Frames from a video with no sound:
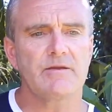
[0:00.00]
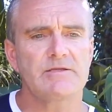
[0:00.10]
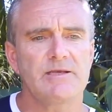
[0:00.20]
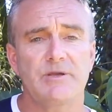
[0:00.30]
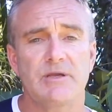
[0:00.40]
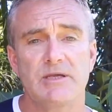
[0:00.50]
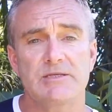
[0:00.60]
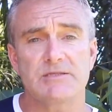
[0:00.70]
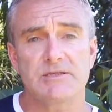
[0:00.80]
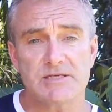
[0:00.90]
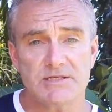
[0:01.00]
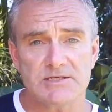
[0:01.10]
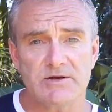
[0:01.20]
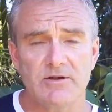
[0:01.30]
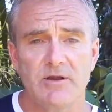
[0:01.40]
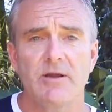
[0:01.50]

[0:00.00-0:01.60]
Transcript: tipping is necessary,